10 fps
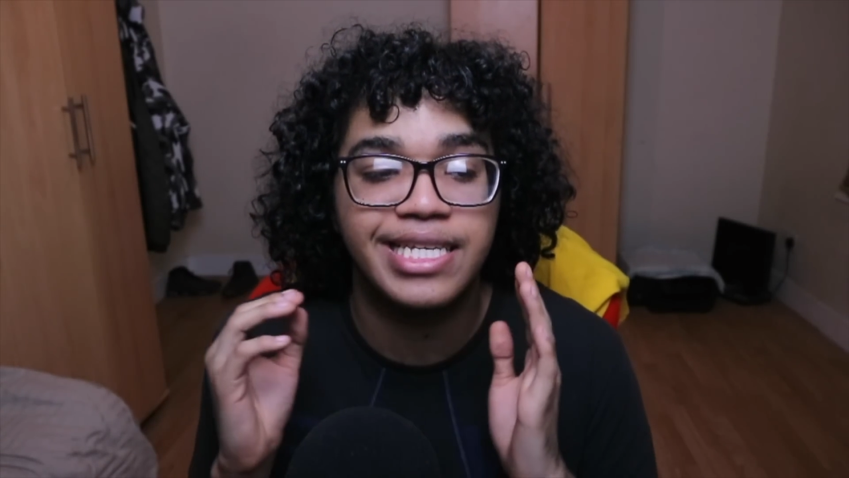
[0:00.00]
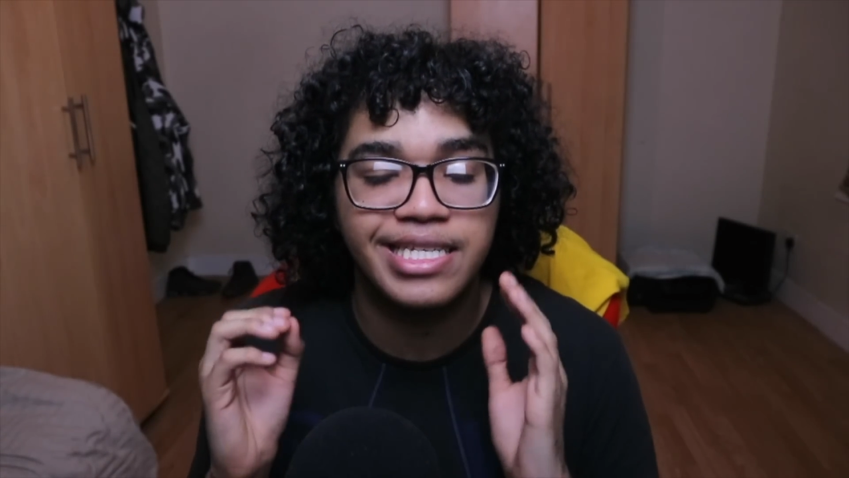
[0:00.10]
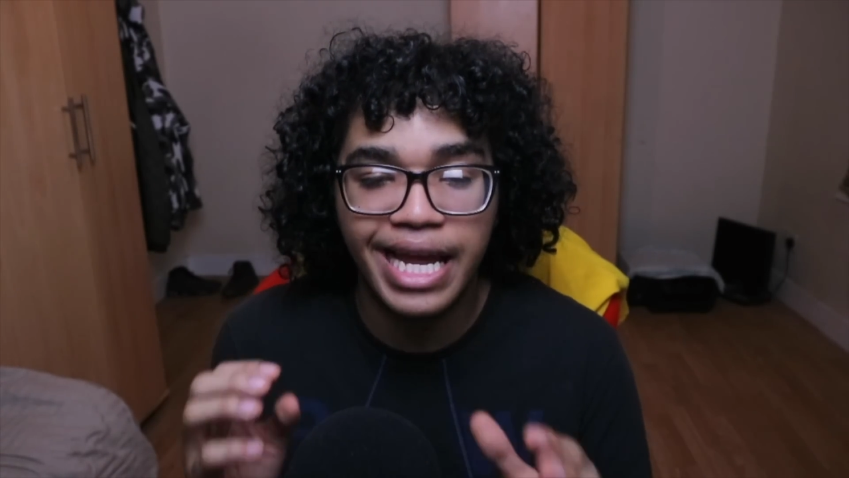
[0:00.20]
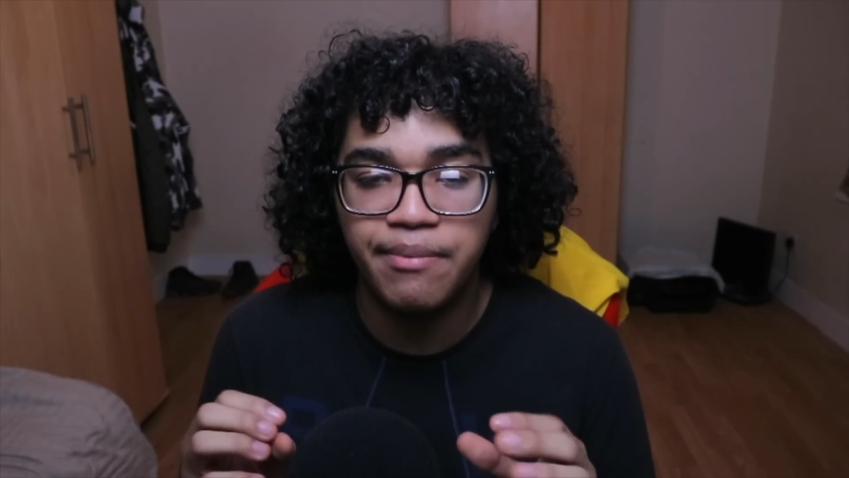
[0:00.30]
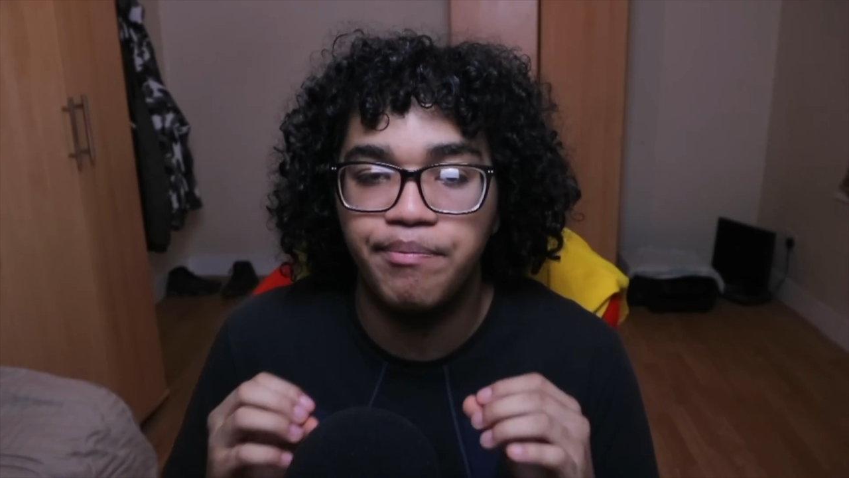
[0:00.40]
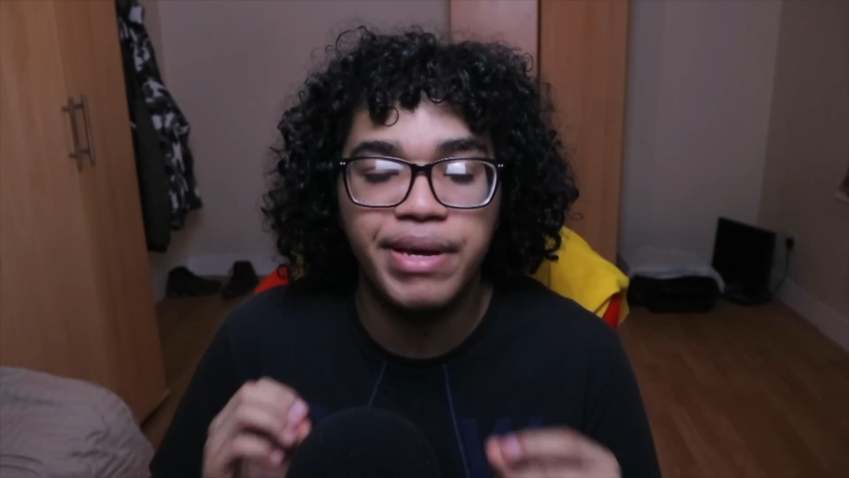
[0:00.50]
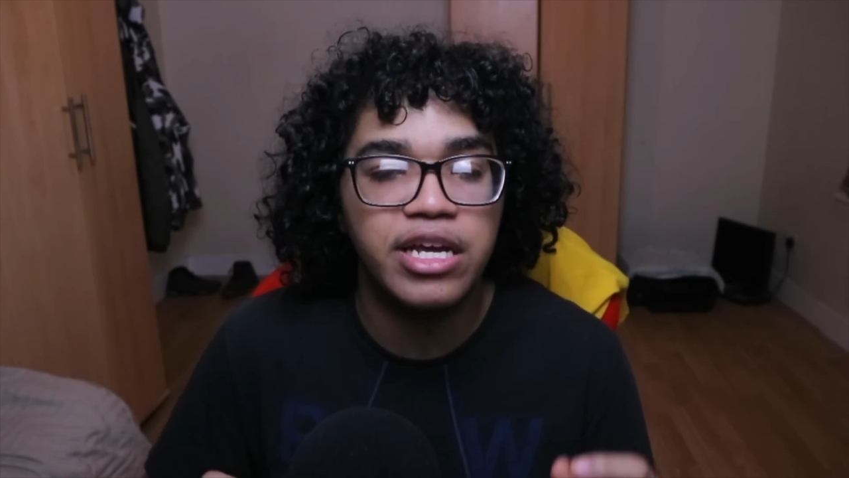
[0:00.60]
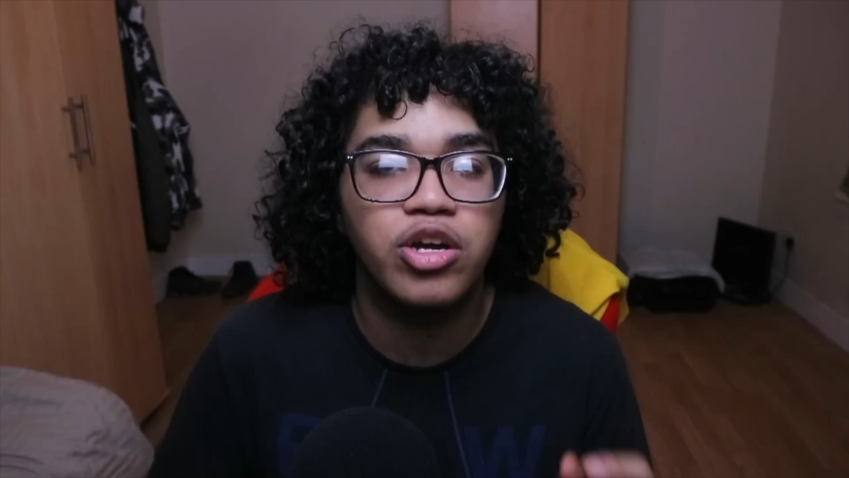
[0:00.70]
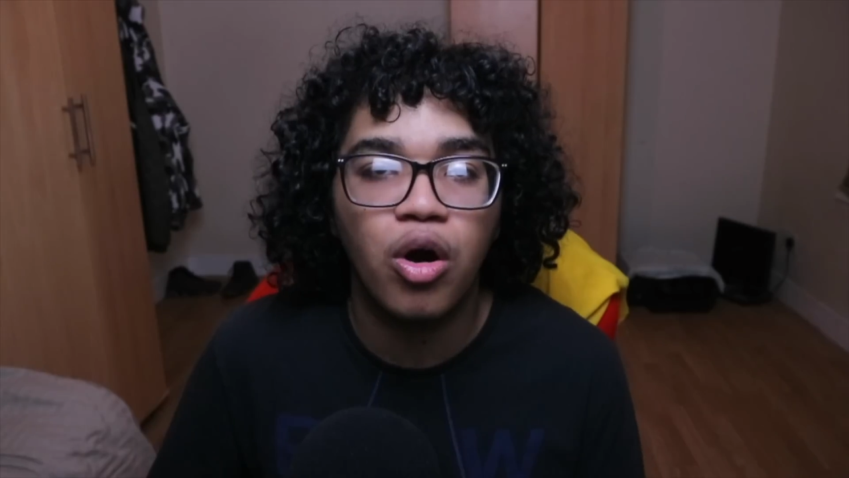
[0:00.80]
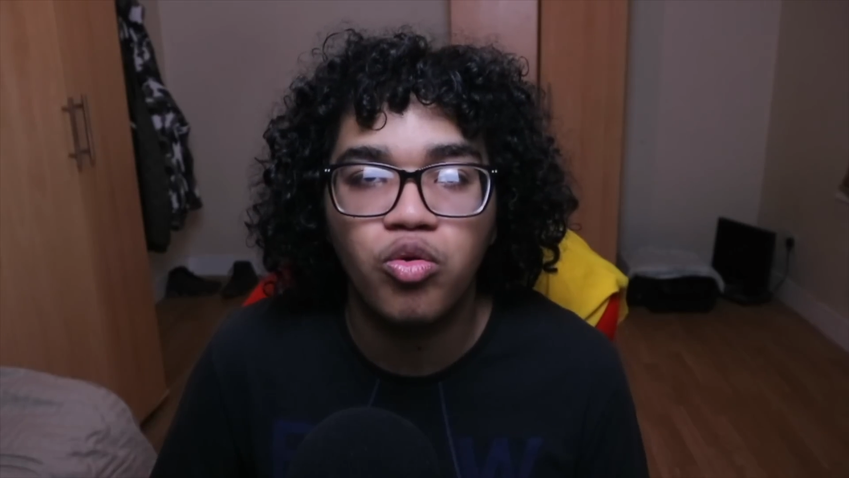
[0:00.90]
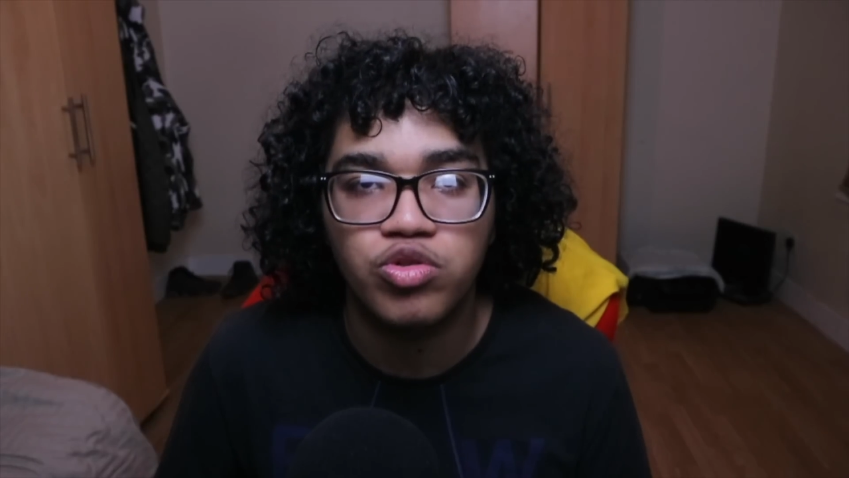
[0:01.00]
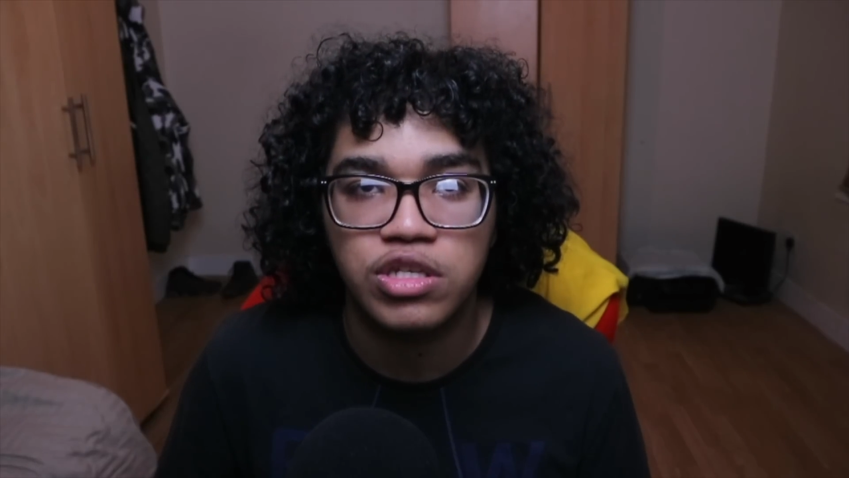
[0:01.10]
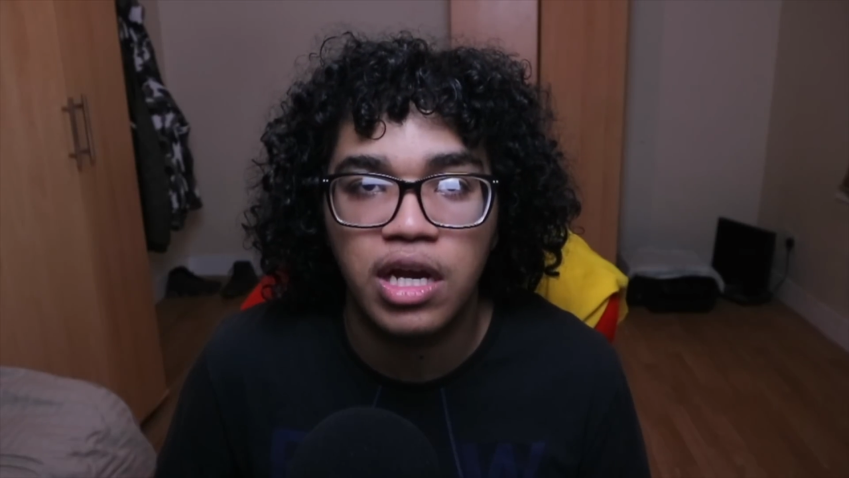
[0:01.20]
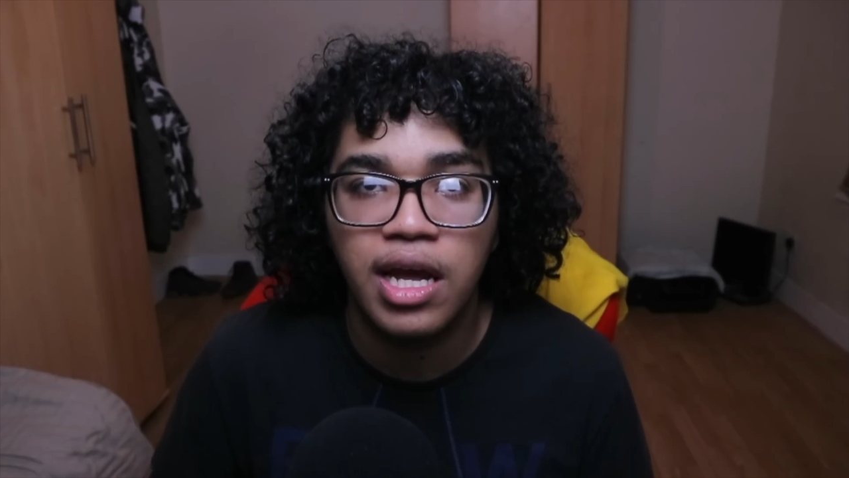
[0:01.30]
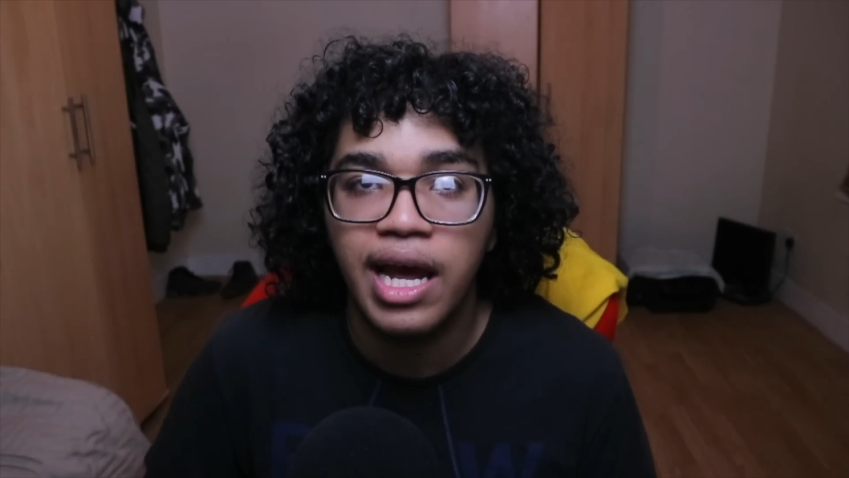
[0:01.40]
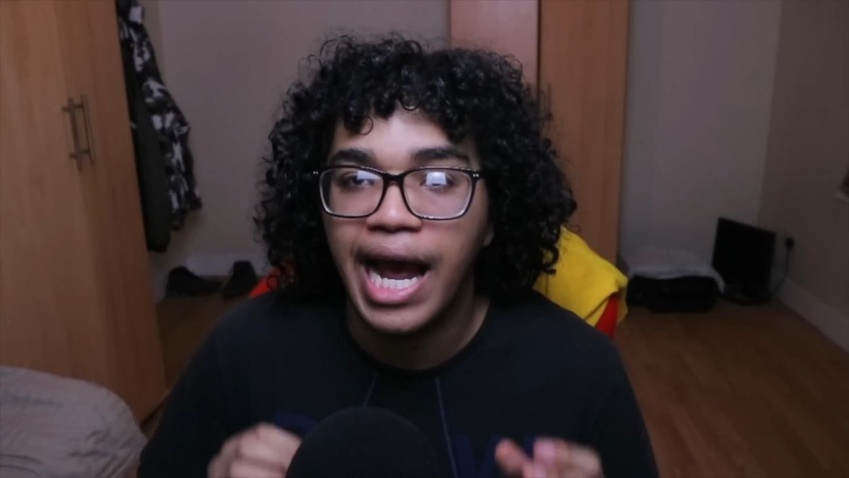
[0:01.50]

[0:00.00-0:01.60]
set big goals